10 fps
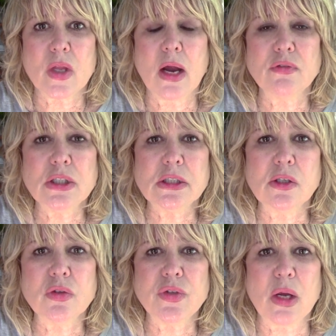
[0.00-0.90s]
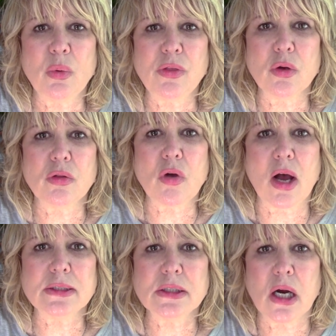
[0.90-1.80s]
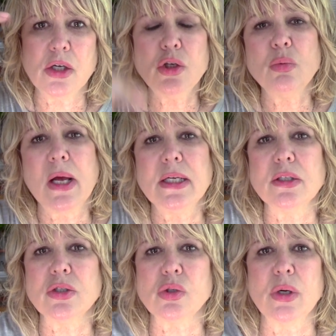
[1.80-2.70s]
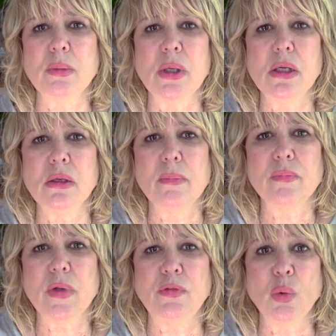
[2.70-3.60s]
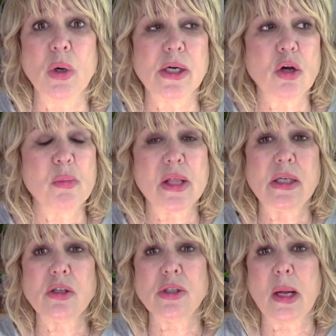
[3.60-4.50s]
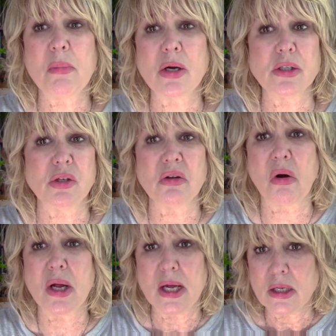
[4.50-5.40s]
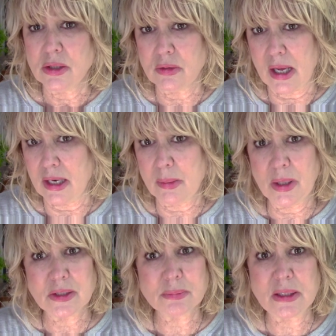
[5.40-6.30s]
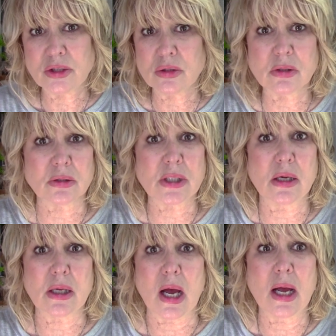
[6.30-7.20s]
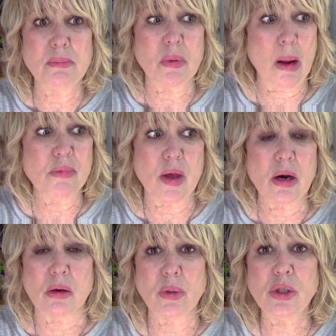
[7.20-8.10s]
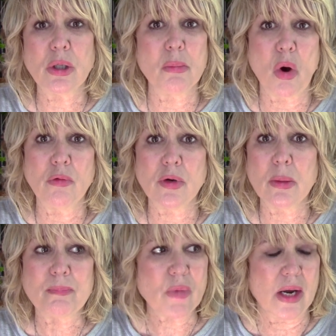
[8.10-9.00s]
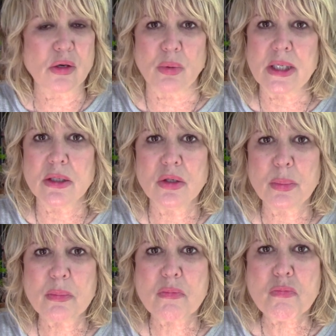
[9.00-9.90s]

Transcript: Every single day with your thoughts. Are you ready to join me? If you want to come on the internet marketing, you know, you, anybody who's my student will tell you, I'm, I'm there. When you come over, I greet you.